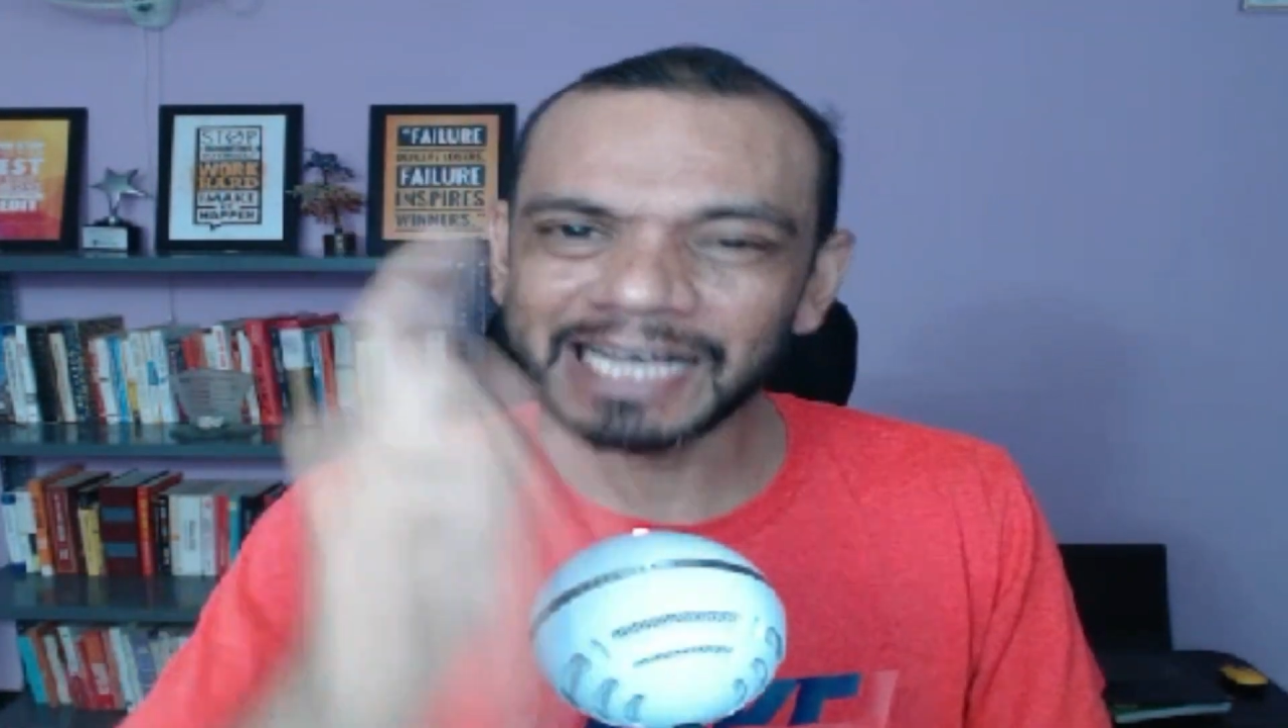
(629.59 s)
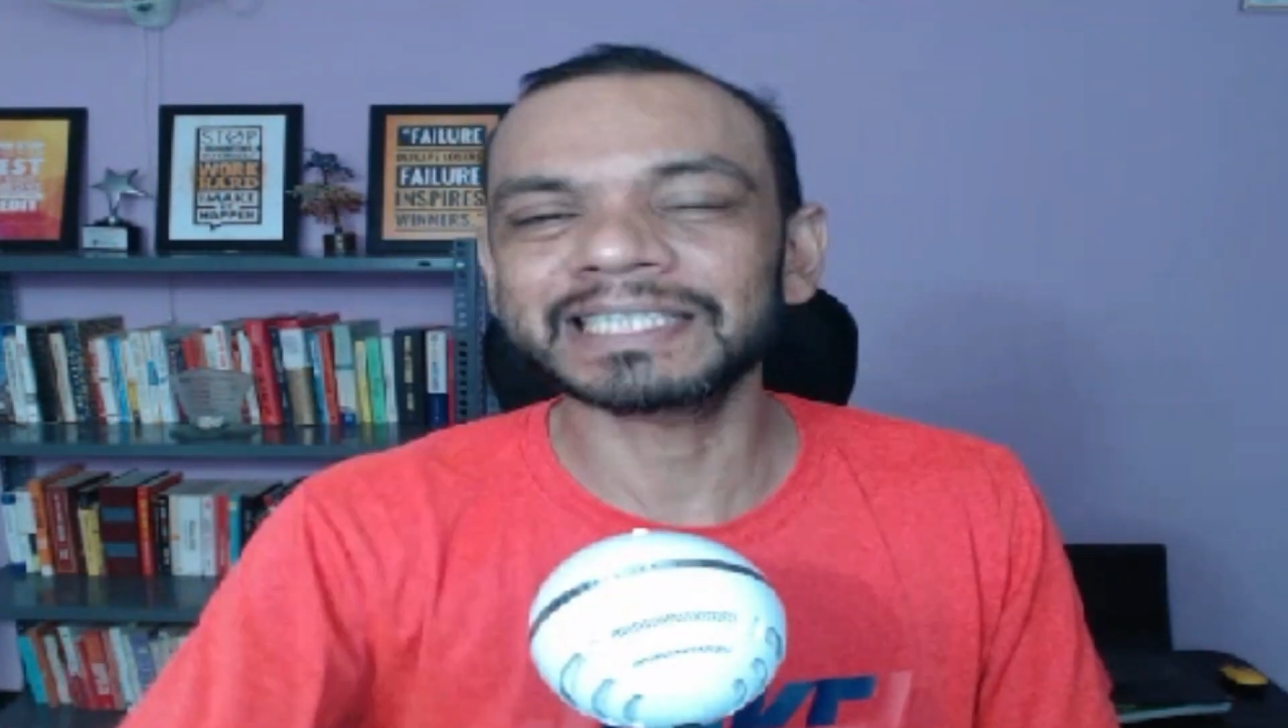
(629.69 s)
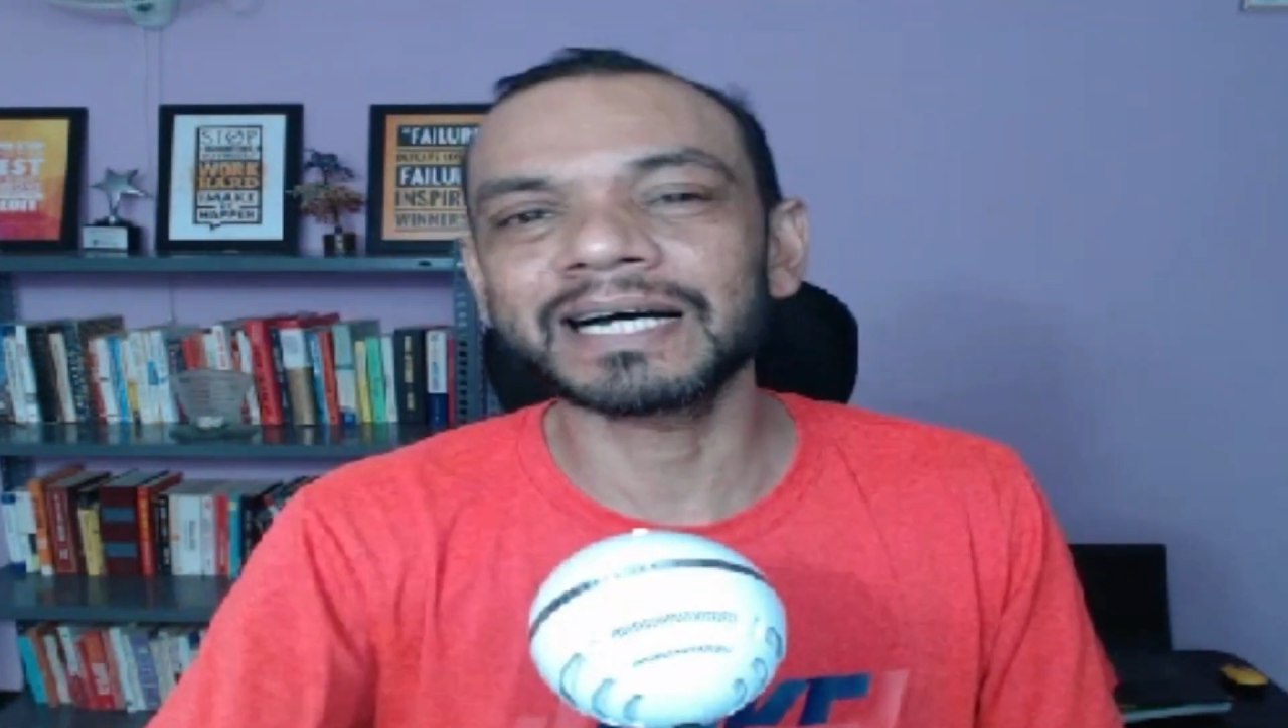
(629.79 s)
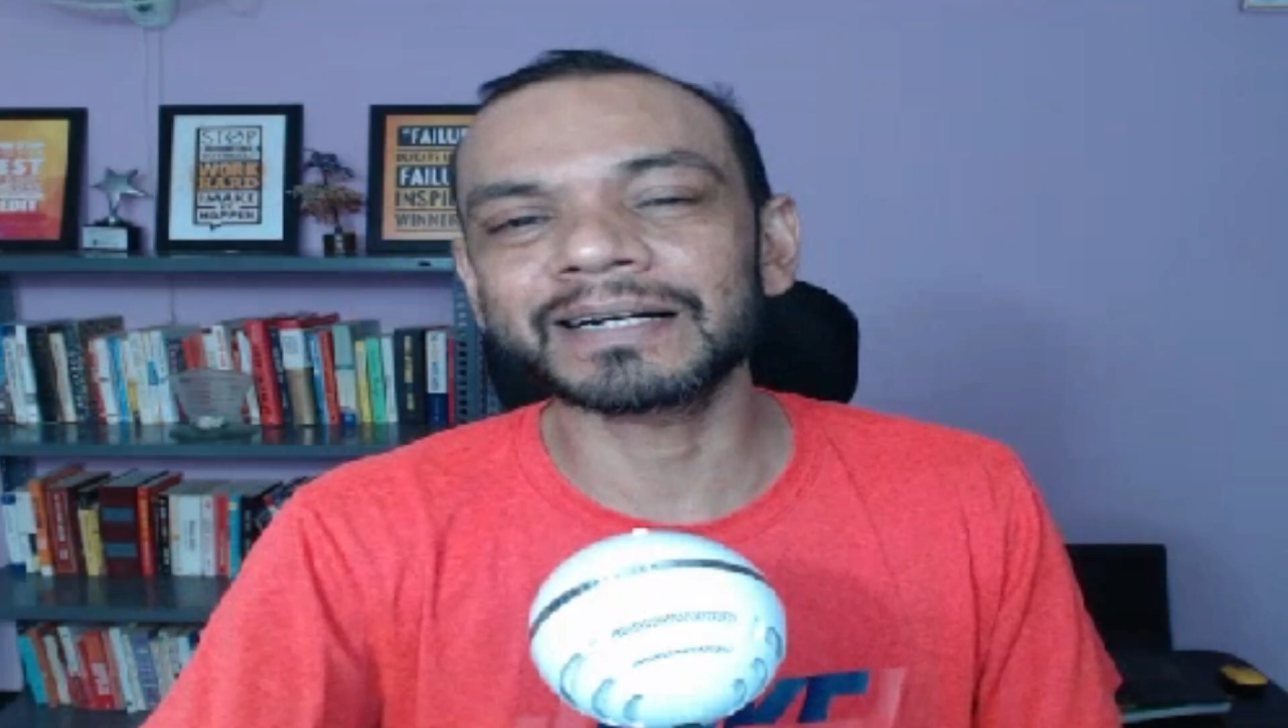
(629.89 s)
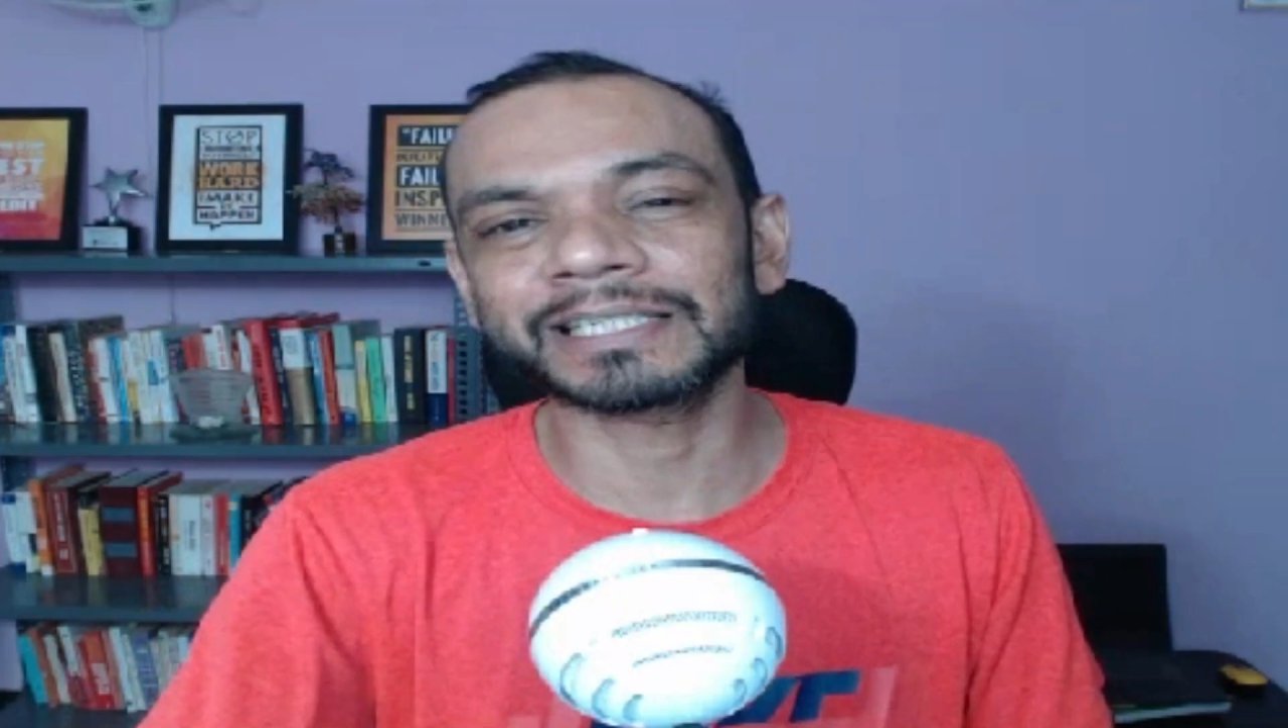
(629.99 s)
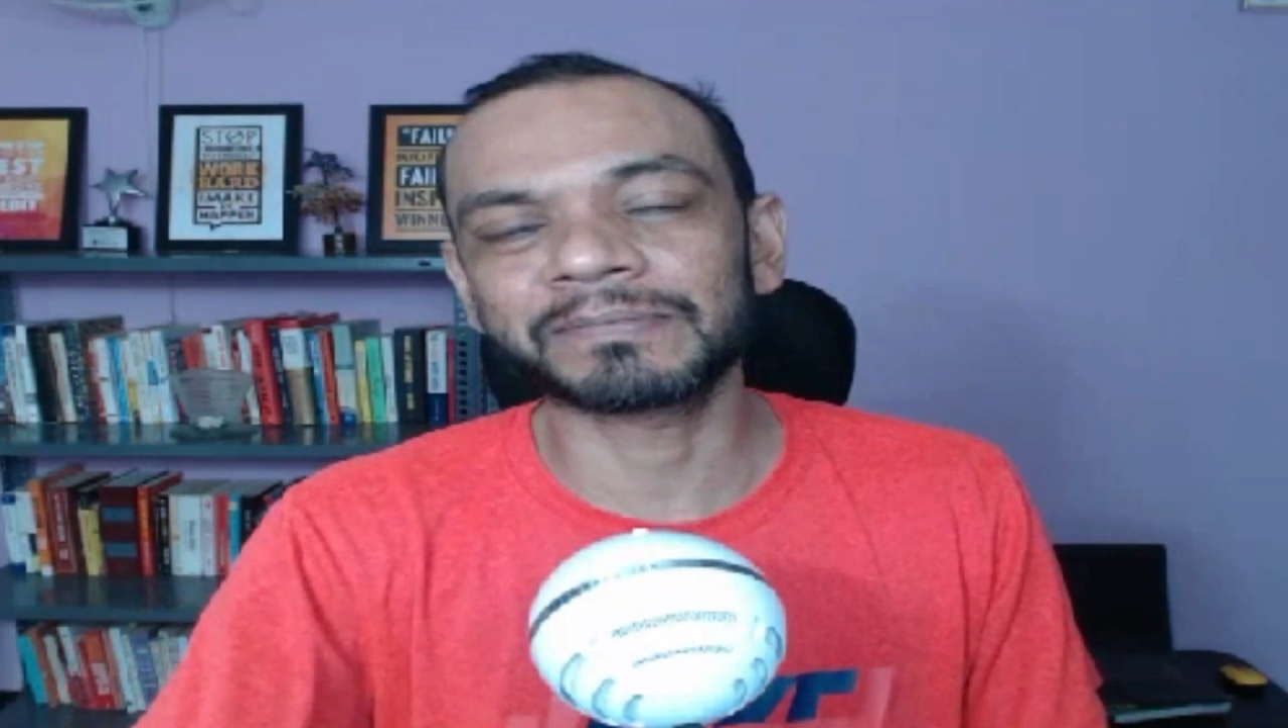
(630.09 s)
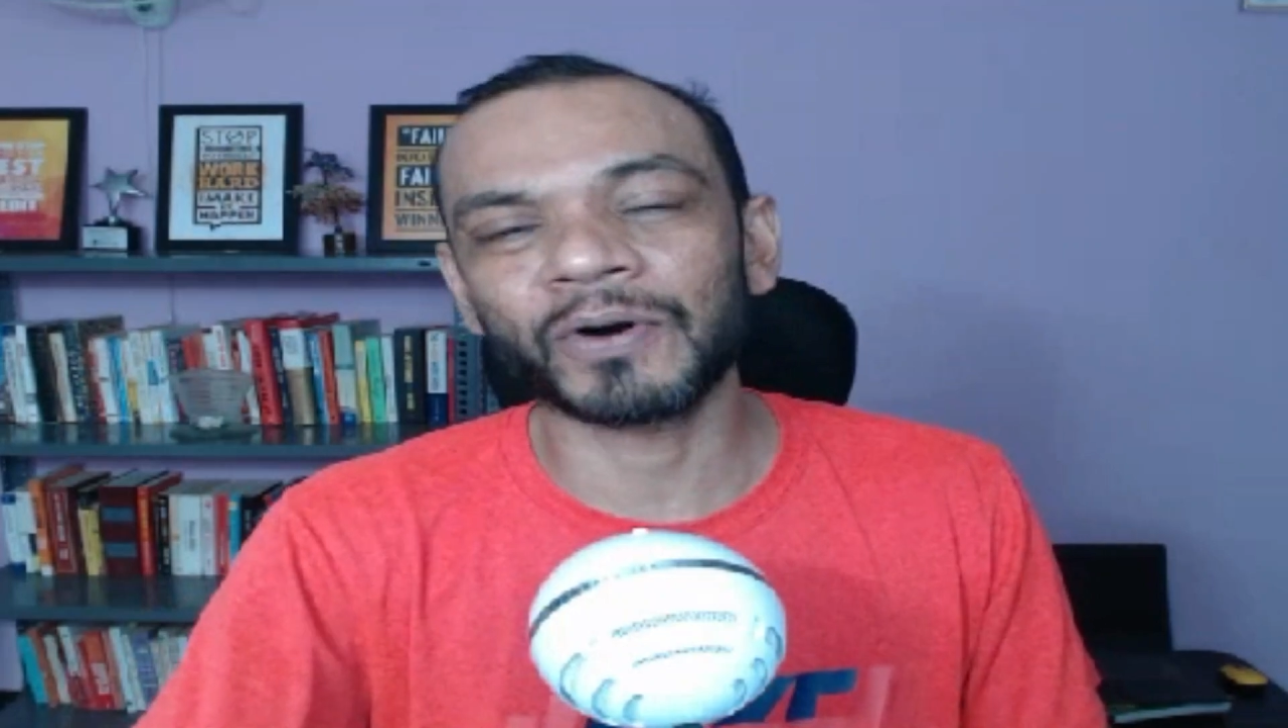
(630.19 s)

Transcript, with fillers: as hard as